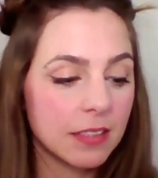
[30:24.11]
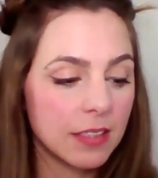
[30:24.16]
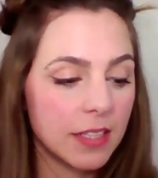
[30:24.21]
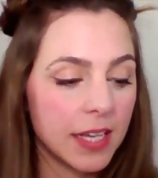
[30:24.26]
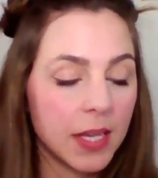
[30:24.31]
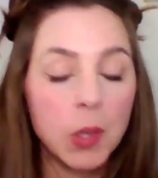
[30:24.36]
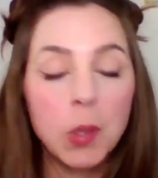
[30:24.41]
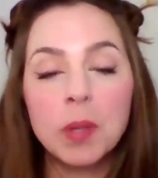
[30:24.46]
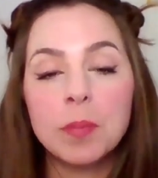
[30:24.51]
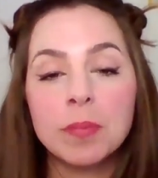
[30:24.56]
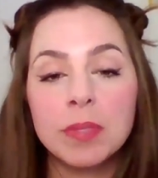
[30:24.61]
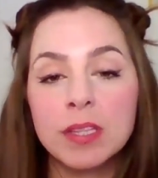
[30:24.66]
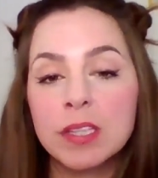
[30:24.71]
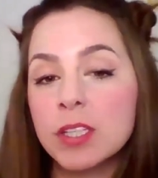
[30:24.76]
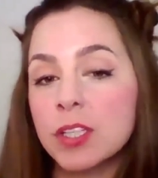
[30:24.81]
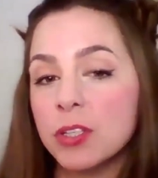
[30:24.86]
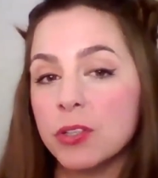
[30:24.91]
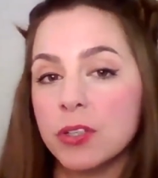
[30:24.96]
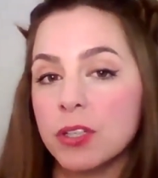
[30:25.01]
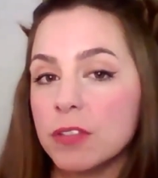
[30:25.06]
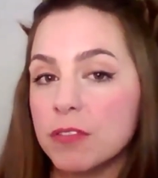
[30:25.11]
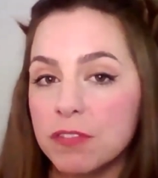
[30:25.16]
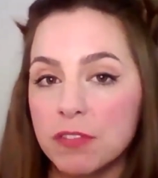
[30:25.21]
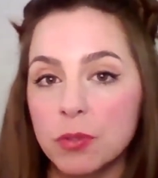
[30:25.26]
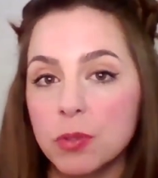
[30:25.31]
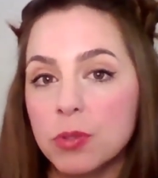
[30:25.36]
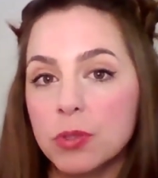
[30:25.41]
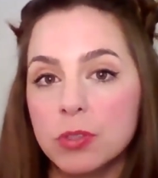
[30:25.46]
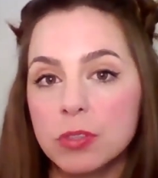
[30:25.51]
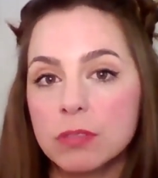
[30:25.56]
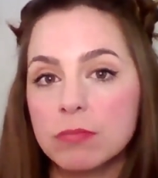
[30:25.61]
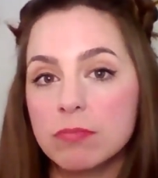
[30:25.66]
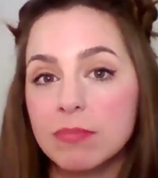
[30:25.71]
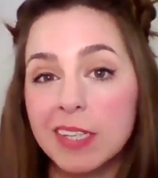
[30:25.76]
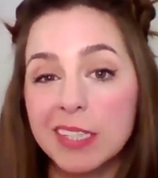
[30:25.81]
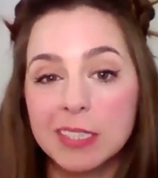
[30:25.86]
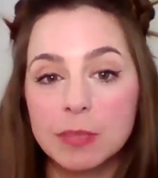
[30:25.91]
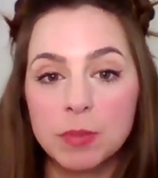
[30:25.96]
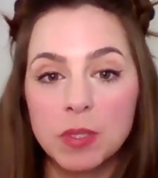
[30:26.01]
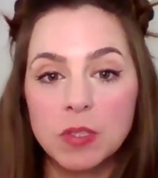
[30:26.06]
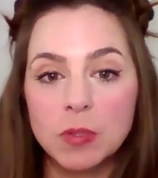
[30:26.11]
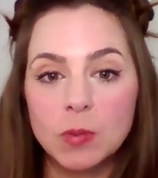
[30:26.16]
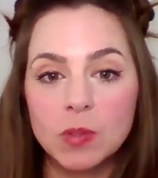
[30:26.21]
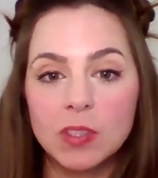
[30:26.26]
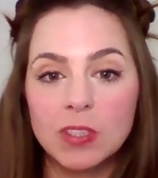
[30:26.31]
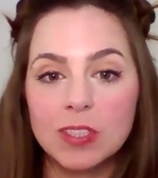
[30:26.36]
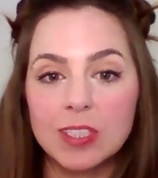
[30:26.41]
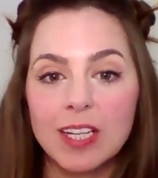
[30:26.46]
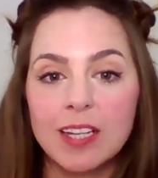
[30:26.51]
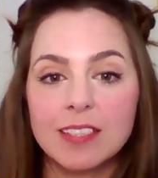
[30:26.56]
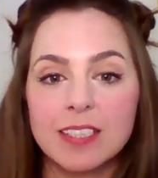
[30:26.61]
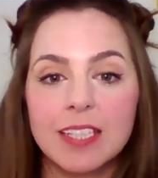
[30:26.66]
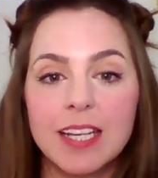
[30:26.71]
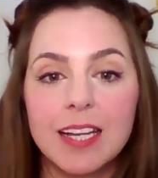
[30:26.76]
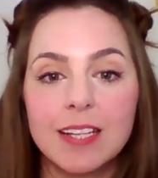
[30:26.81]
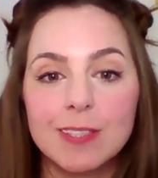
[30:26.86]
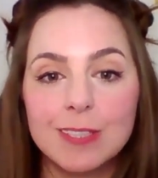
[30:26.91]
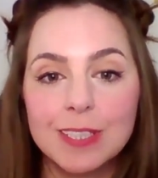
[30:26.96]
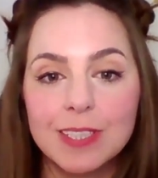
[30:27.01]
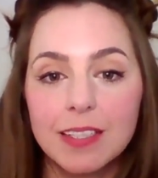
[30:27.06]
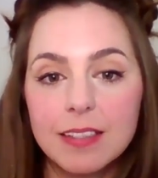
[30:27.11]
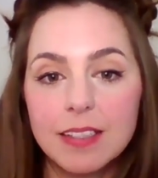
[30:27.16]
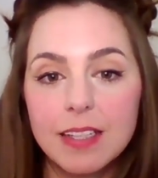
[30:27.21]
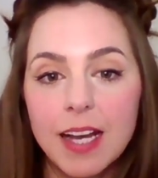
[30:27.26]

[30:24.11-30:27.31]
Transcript: equipment that you can afford, I suppose, when you're starting out,